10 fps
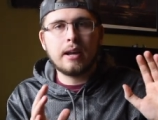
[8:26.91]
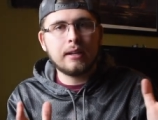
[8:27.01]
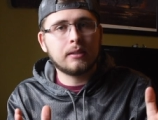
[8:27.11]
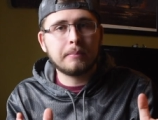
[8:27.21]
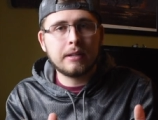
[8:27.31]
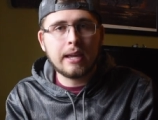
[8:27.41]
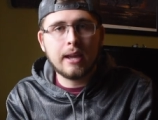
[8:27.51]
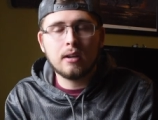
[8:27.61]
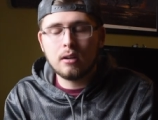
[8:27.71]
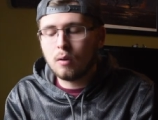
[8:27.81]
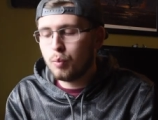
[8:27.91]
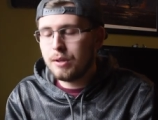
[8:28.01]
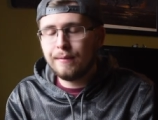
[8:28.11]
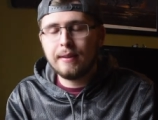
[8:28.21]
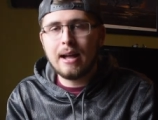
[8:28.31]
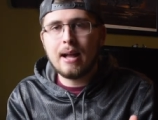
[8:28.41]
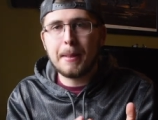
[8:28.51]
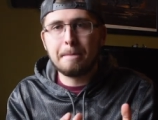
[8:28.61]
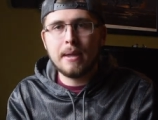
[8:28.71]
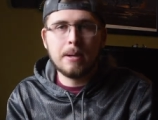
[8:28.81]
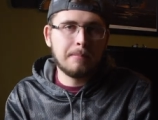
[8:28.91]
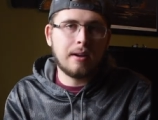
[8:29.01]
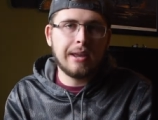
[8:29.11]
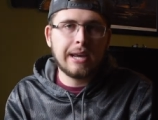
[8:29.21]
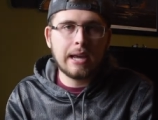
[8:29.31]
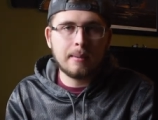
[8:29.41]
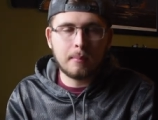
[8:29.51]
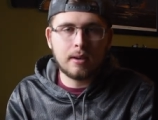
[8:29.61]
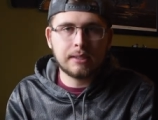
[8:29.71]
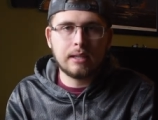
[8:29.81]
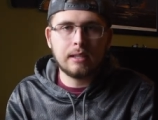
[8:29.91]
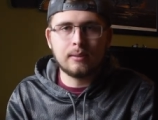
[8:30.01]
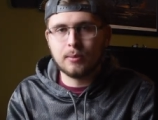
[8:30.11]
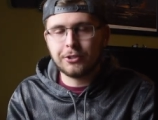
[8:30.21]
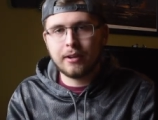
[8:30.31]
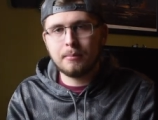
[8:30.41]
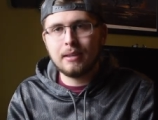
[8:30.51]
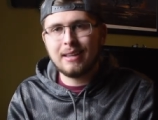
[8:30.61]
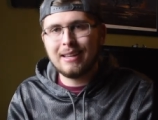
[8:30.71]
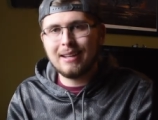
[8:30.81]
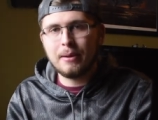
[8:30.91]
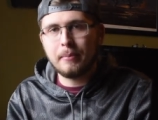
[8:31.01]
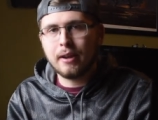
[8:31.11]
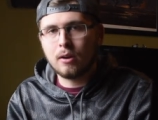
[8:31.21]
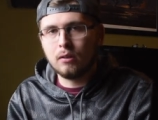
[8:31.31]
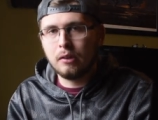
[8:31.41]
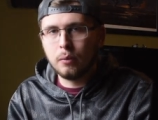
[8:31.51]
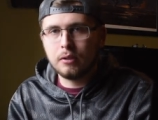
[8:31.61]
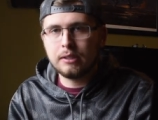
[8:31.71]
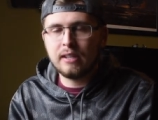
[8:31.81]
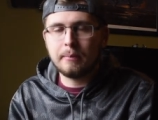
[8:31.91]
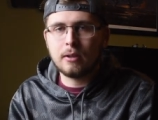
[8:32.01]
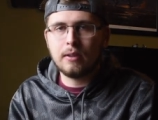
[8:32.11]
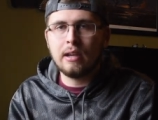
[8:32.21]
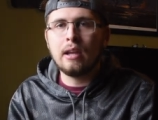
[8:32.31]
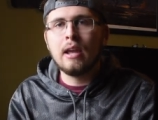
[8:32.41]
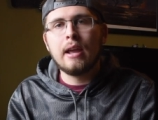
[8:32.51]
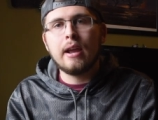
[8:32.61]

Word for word: guys up in Canada, we've got big pike and muskies, which are going to be eating bigger lures typically,